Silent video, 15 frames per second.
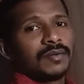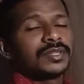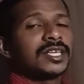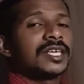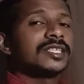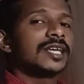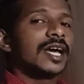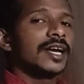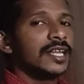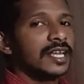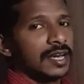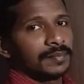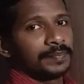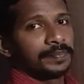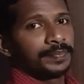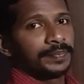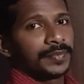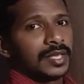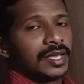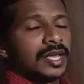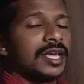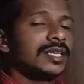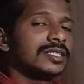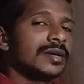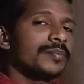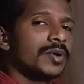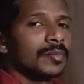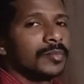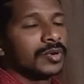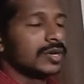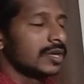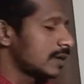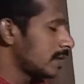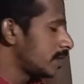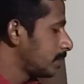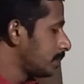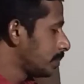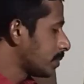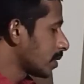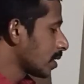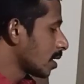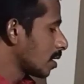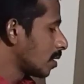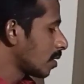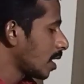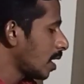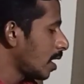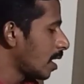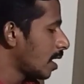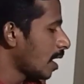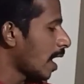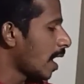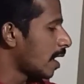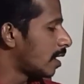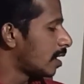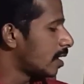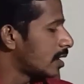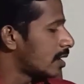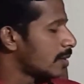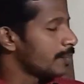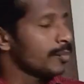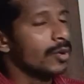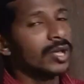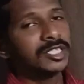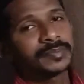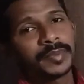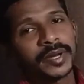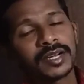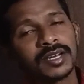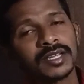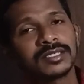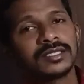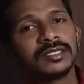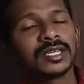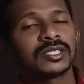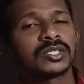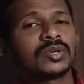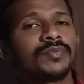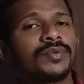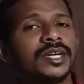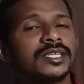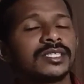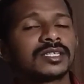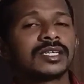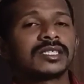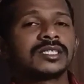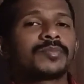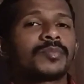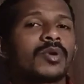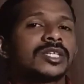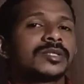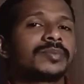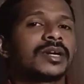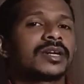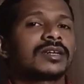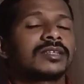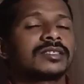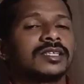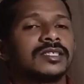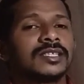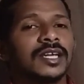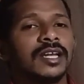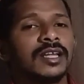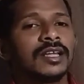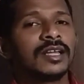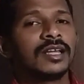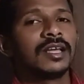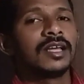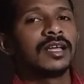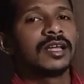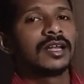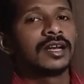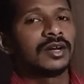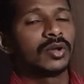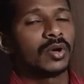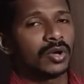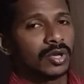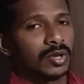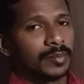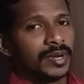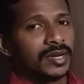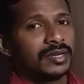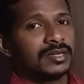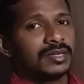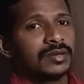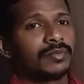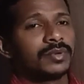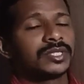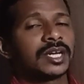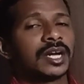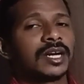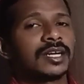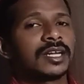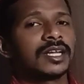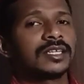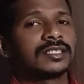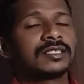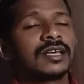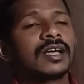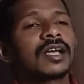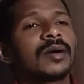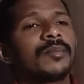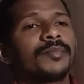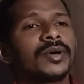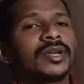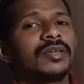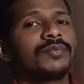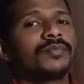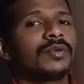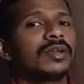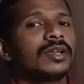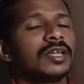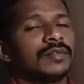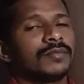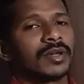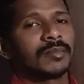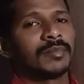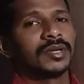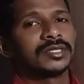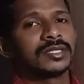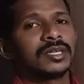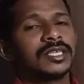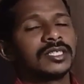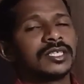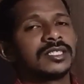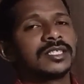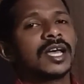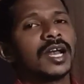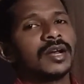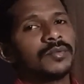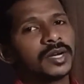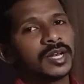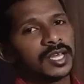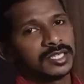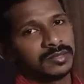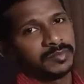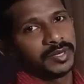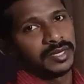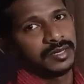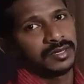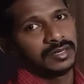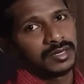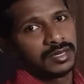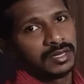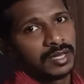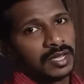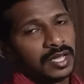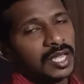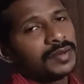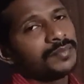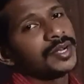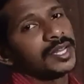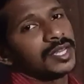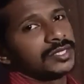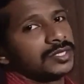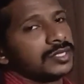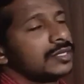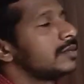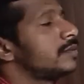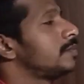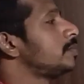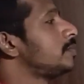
with his idea. He is a promoter. Okay. And prospectus, just now we discussed the prospectus is a document which contains the company full information. It is an advertisement, invitation.